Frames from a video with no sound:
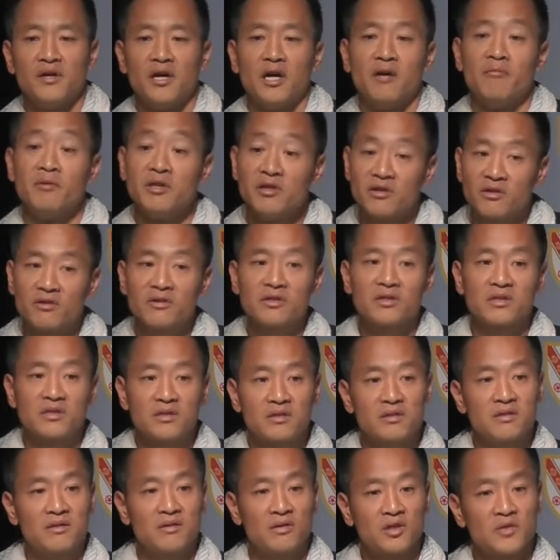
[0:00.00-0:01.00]
I mean,
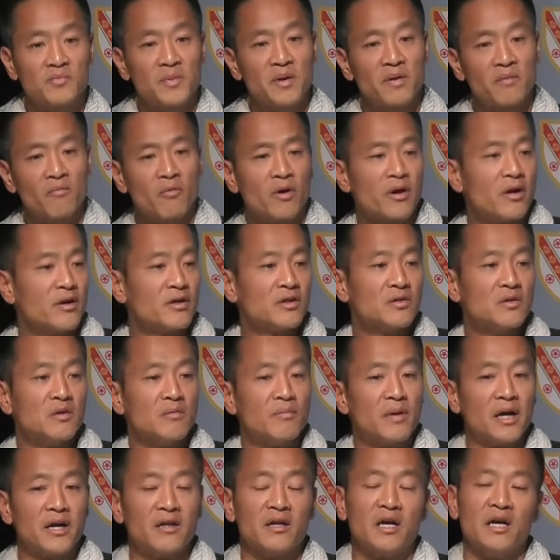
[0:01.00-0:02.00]
there's there's been one or two in
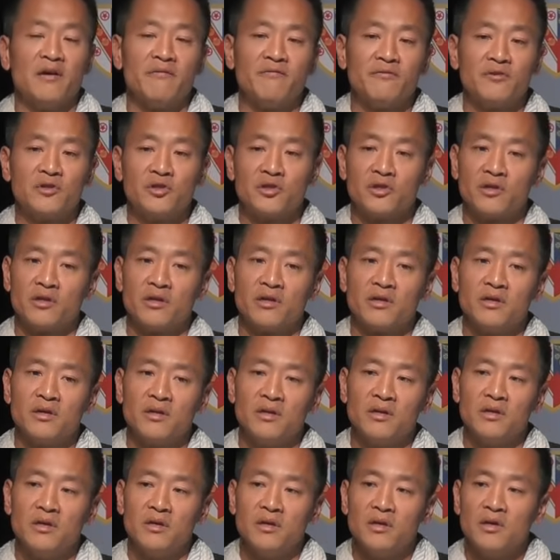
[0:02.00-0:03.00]
my life for sure,
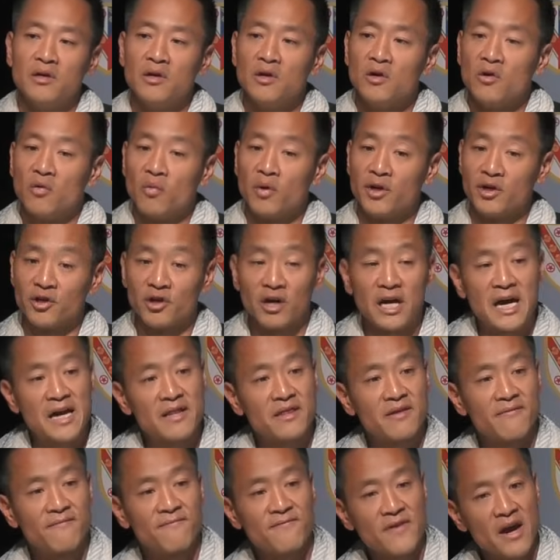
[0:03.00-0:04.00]
where you're at
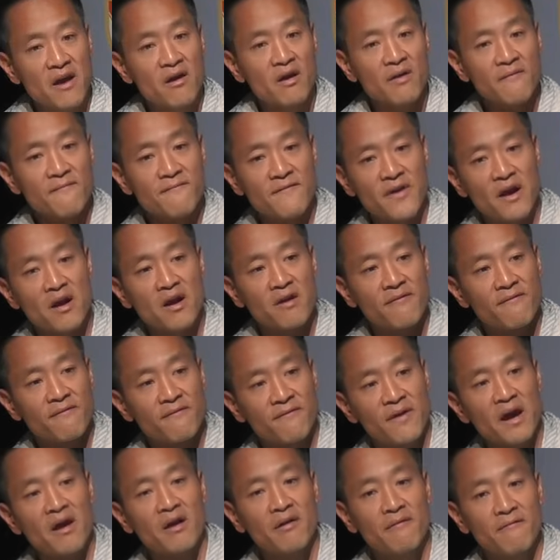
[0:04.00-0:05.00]
the very, very,
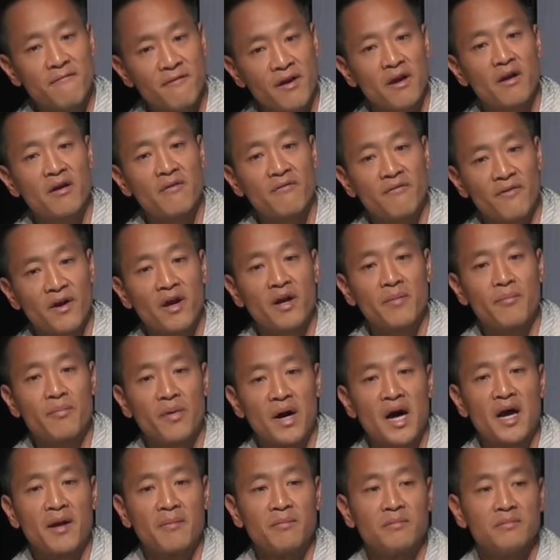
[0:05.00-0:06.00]
very, very, very
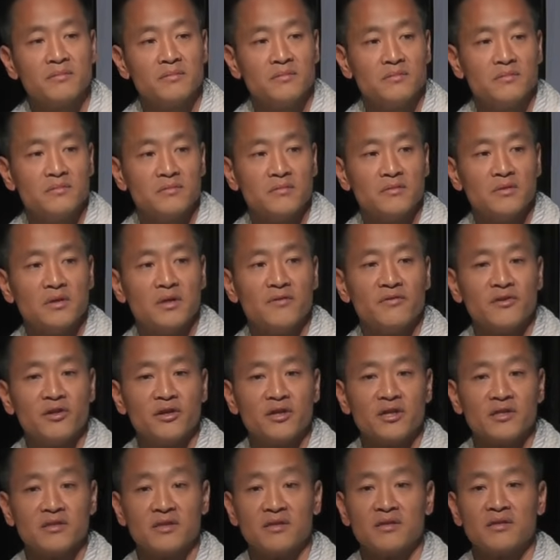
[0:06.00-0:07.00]
bottom of your
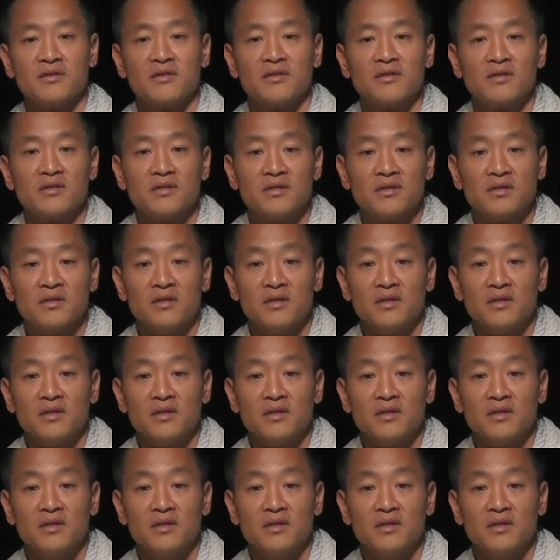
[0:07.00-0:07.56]
existence.